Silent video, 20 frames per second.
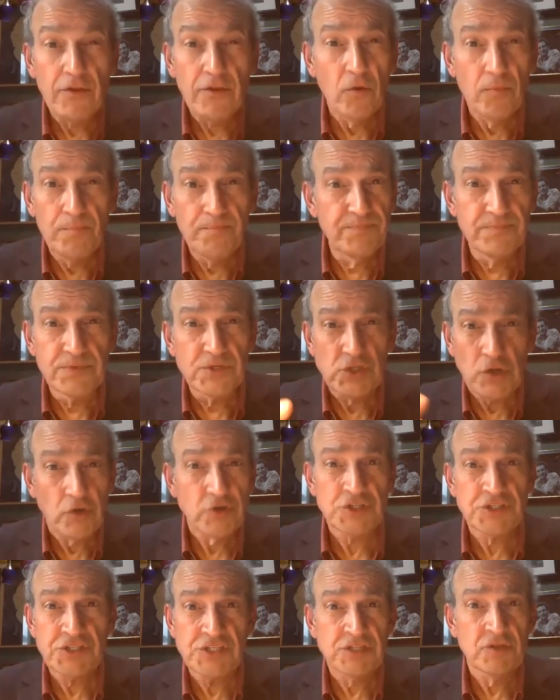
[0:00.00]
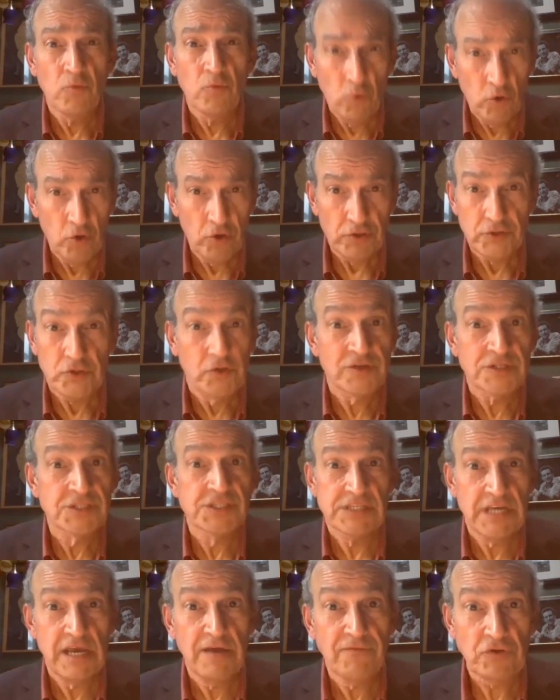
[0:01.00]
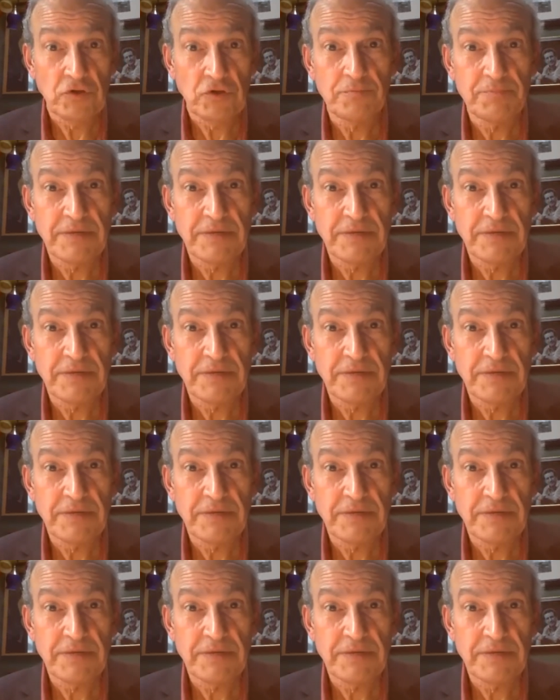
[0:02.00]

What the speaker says: the surgeons in the world couldn't save you,